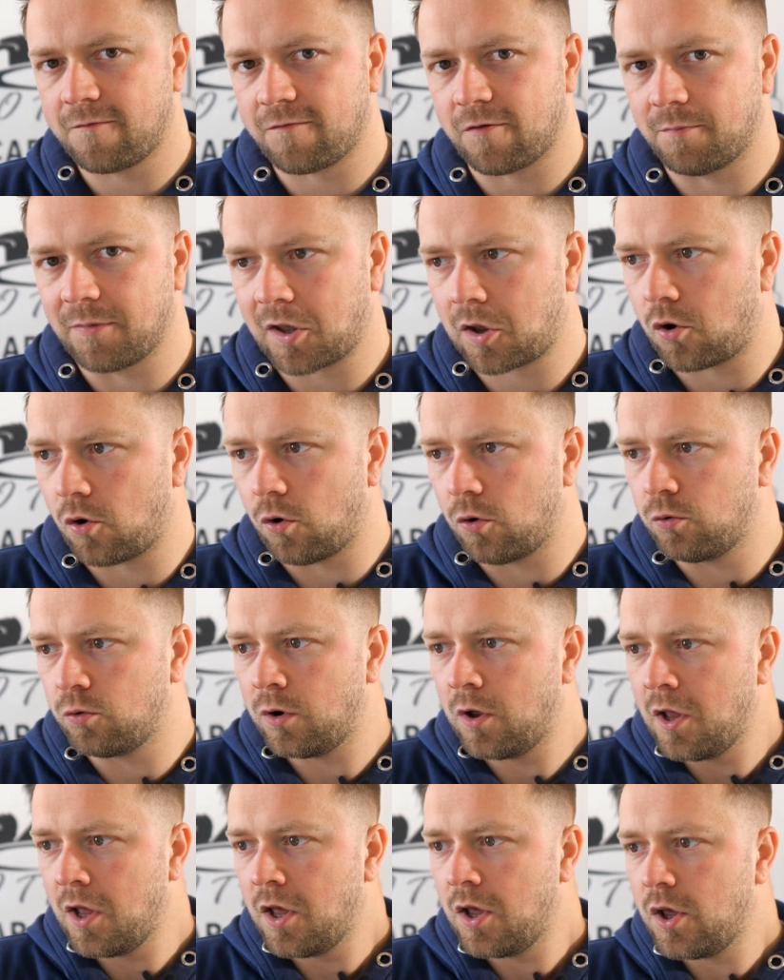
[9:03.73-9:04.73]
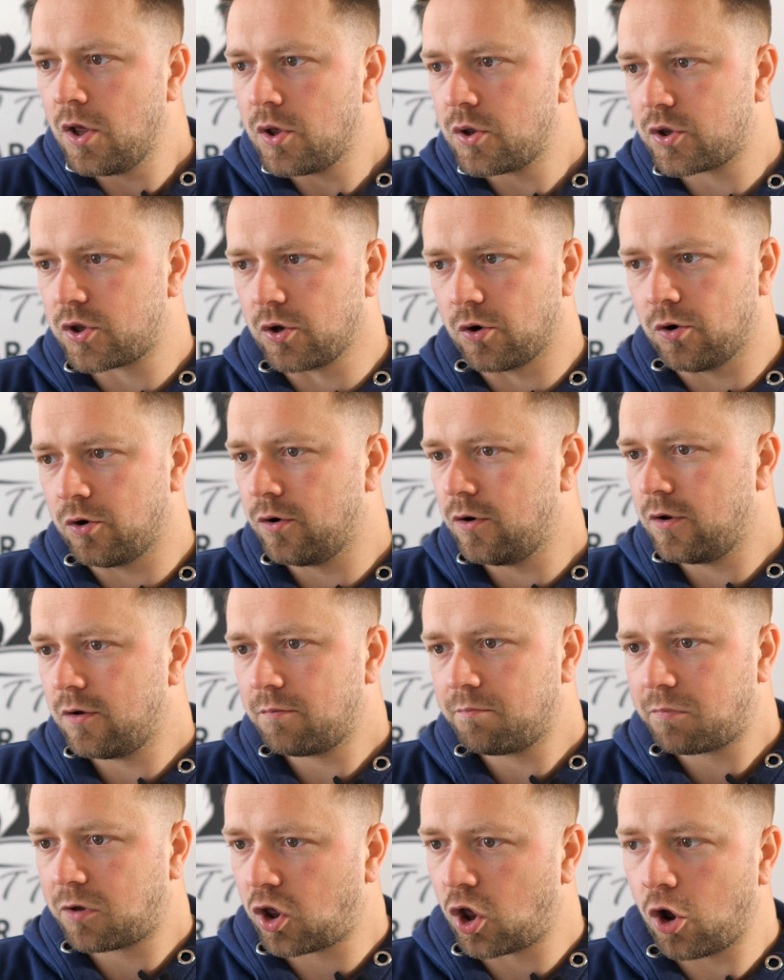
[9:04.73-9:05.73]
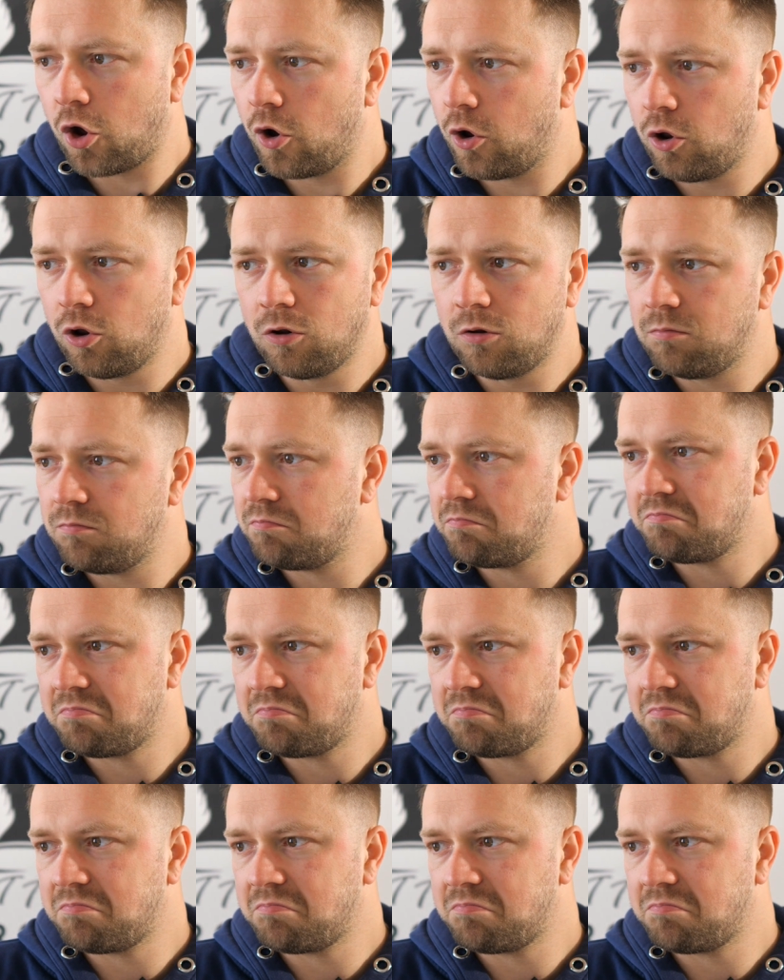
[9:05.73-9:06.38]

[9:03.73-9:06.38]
from the Colt. So cool,